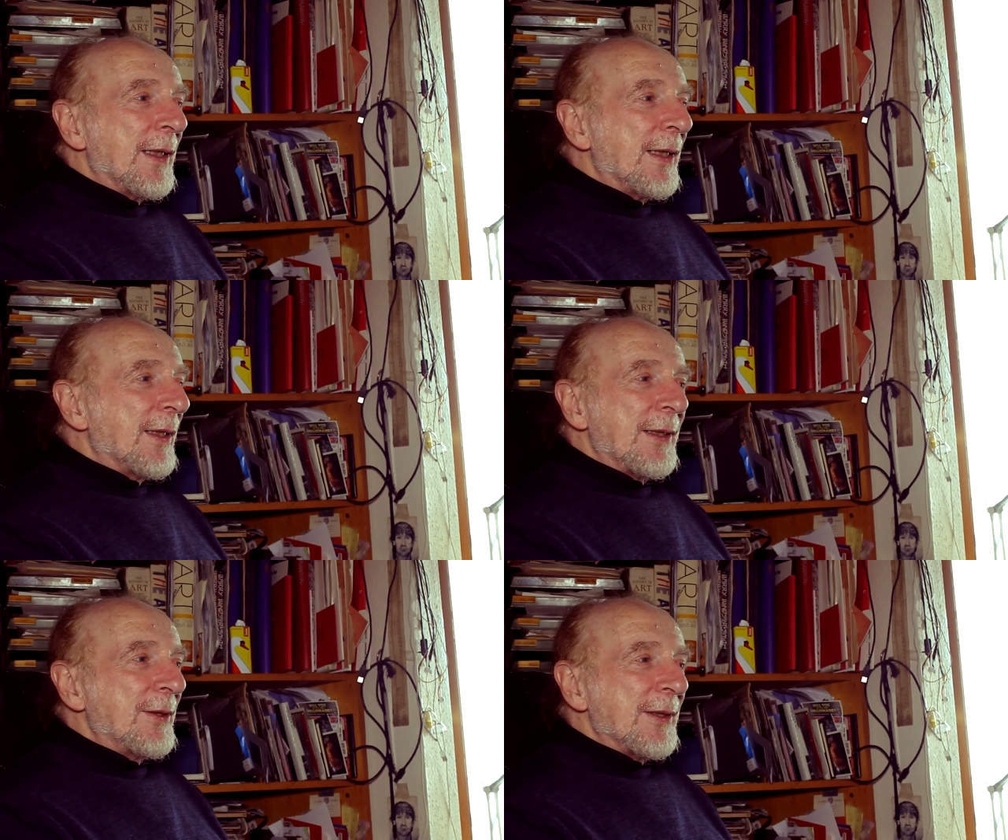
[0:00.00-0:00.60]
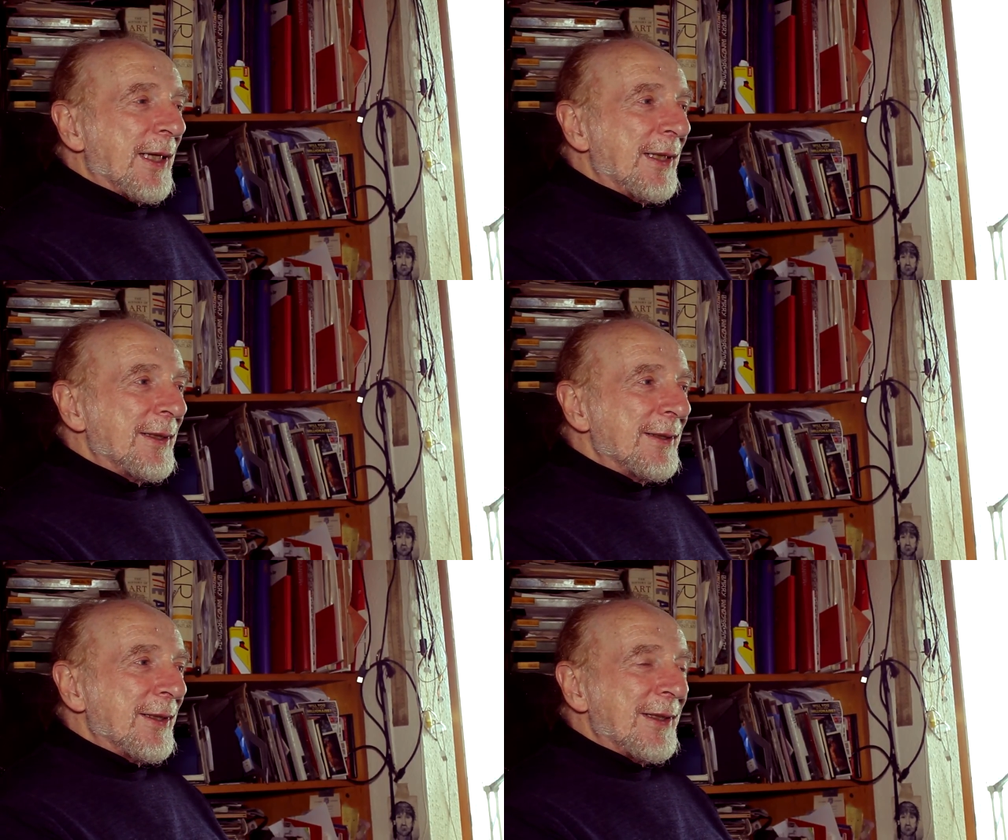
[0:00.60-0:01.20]
And I couldn't
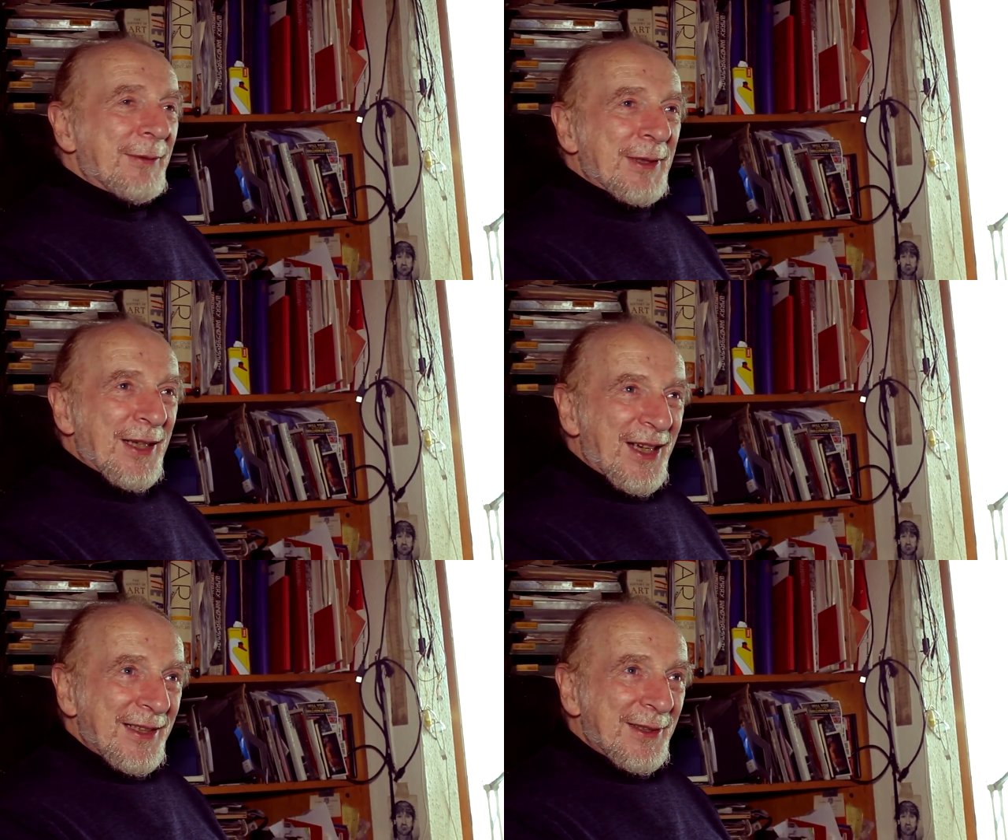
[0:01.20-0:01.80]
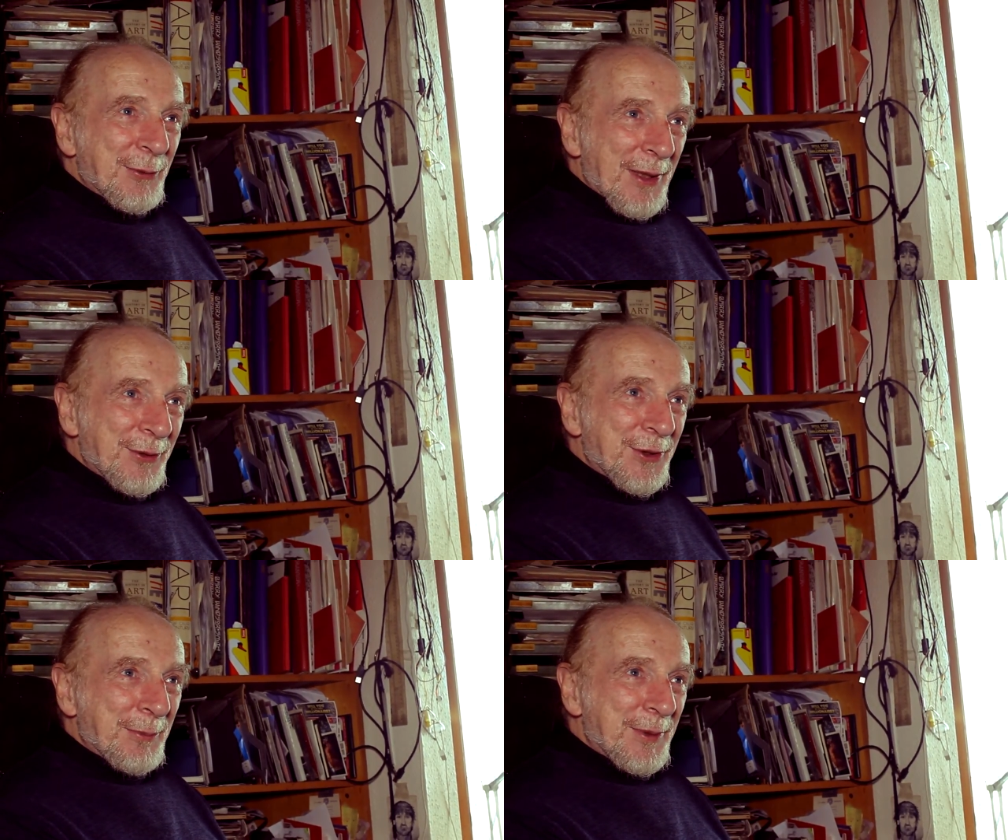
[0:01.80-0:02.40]
handle not having lines
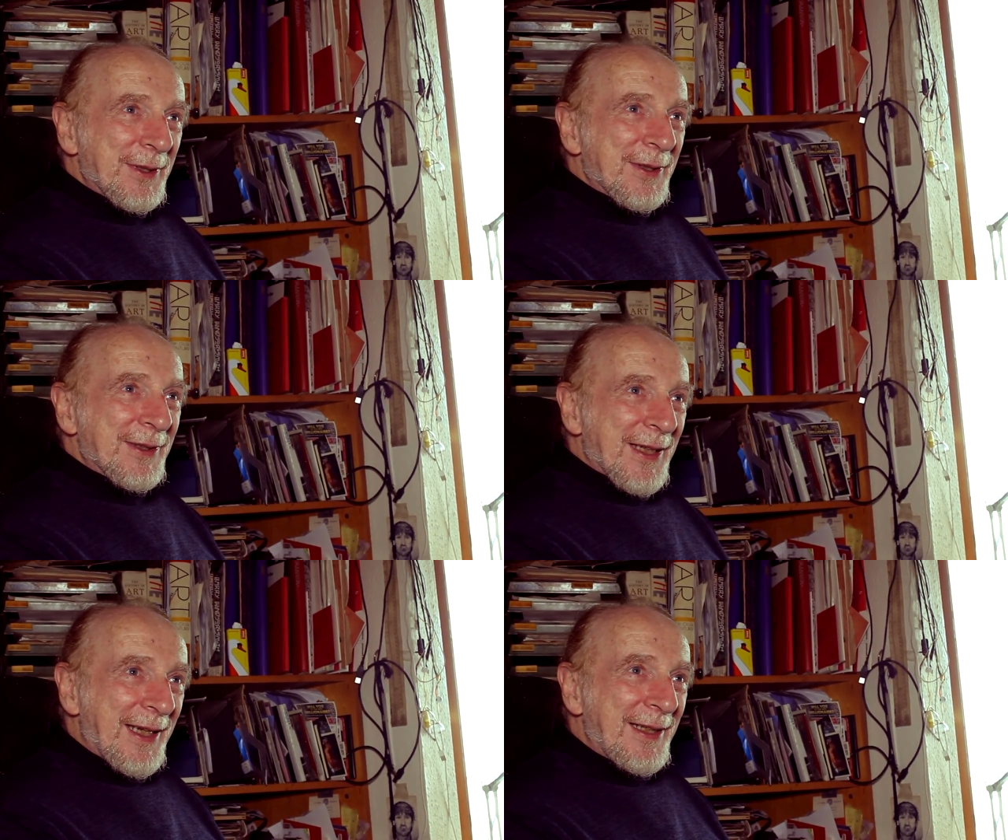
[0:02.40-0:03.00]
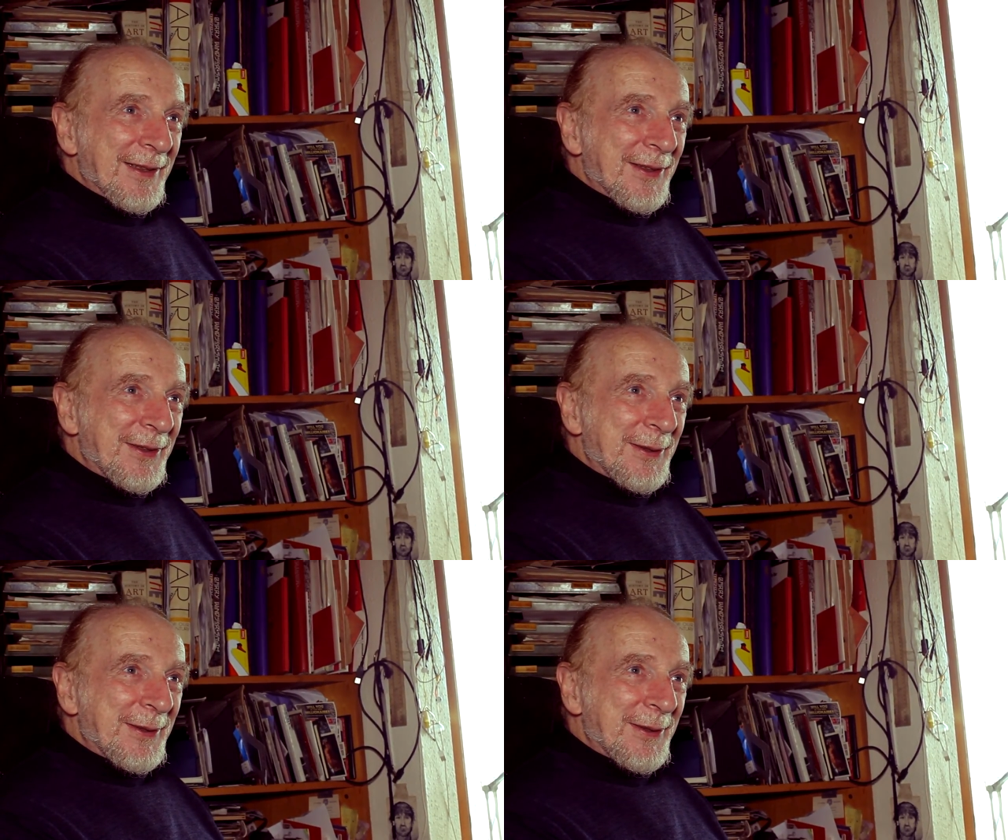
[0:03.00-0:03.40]
around something to contain it.